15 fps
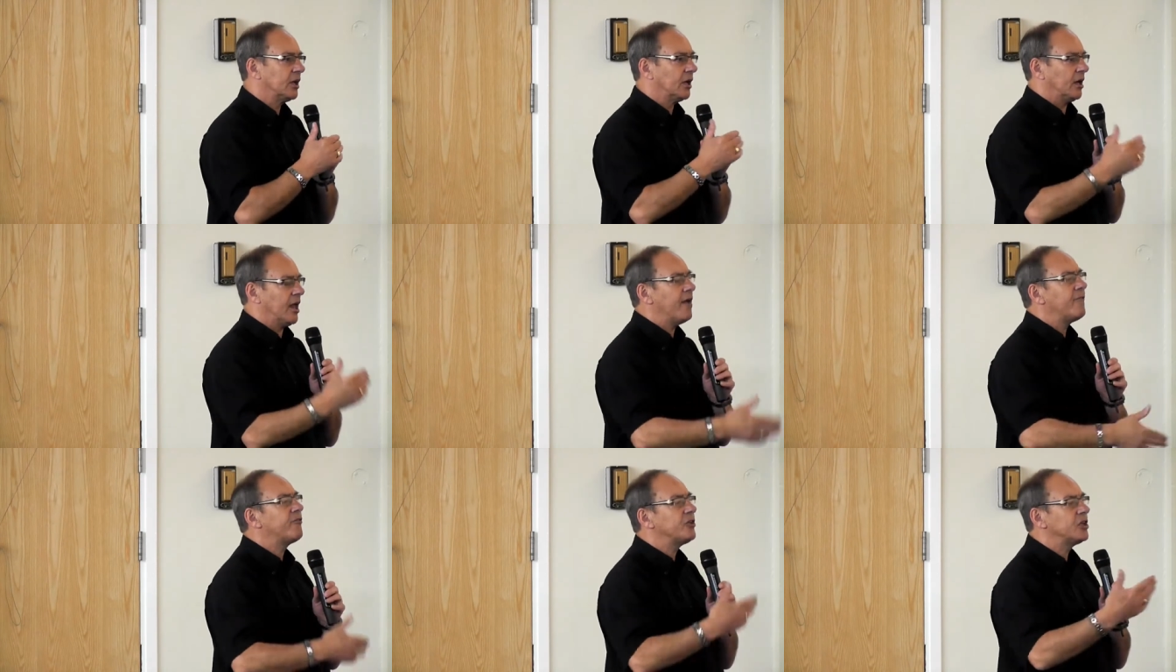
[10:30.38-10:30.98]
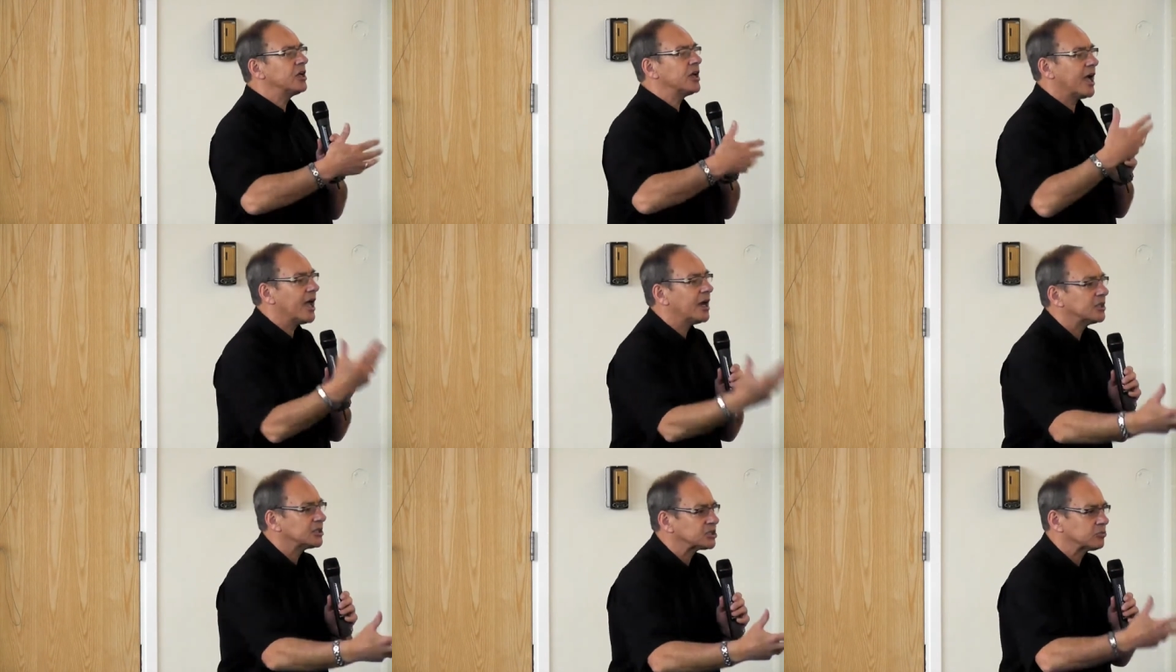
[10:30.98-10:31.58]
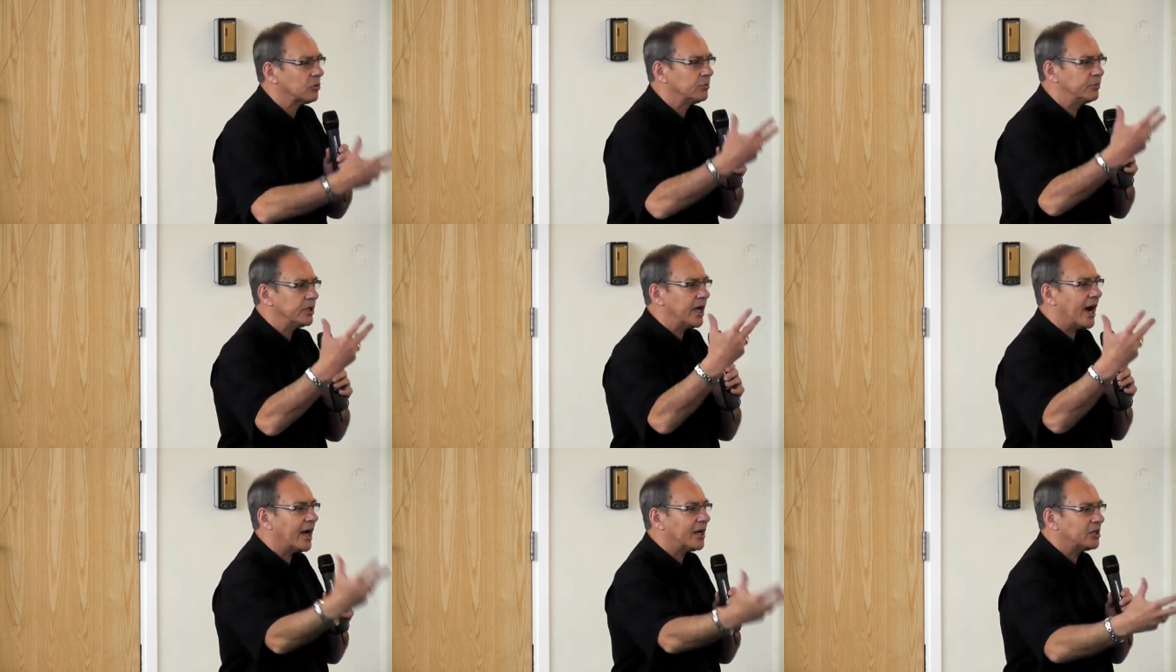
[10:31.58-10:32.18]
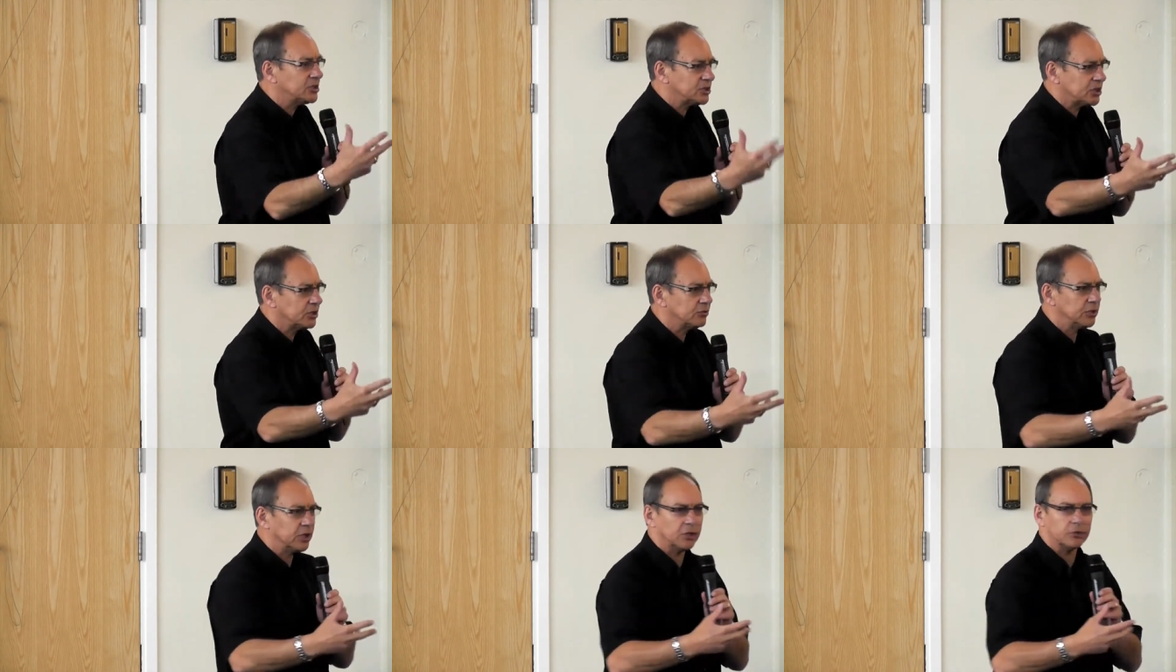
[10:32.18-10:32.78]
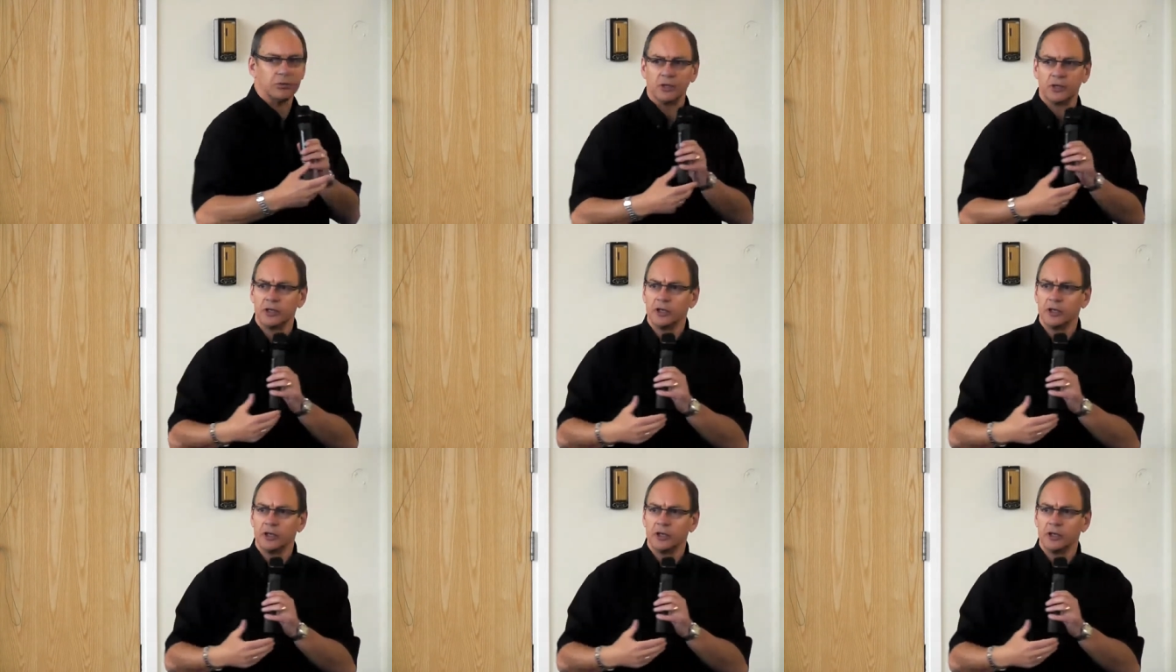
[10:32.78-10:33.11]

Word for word: and everything else will be added to you.